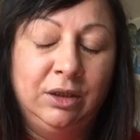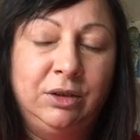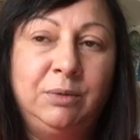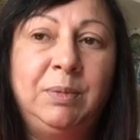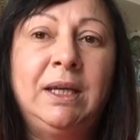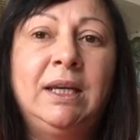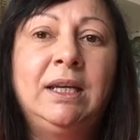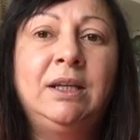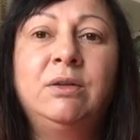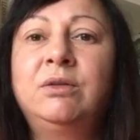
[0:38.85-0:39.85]
"To
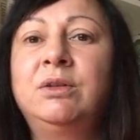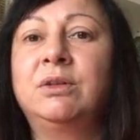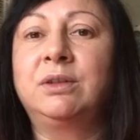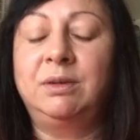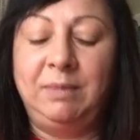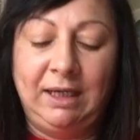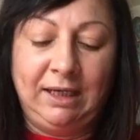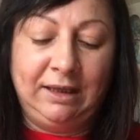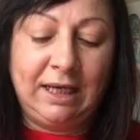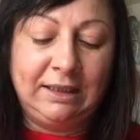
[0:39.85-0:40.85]
be or not to
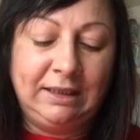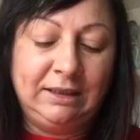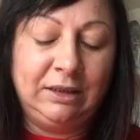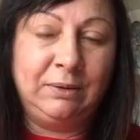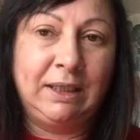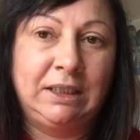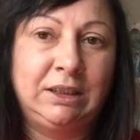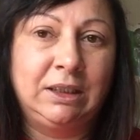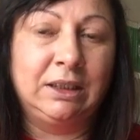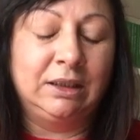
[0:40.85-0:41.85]
be, that is the
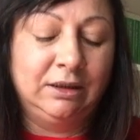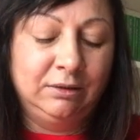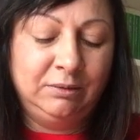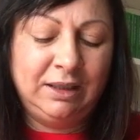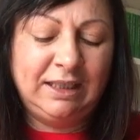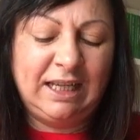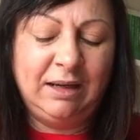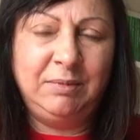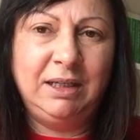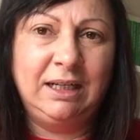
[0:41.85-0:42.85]
question." "What is
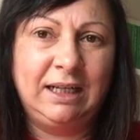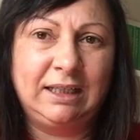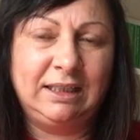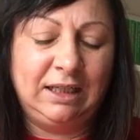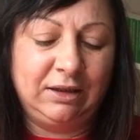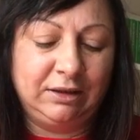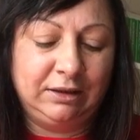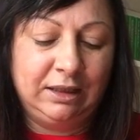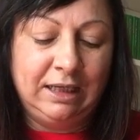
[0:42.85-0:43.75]
happening?" Alexi asked.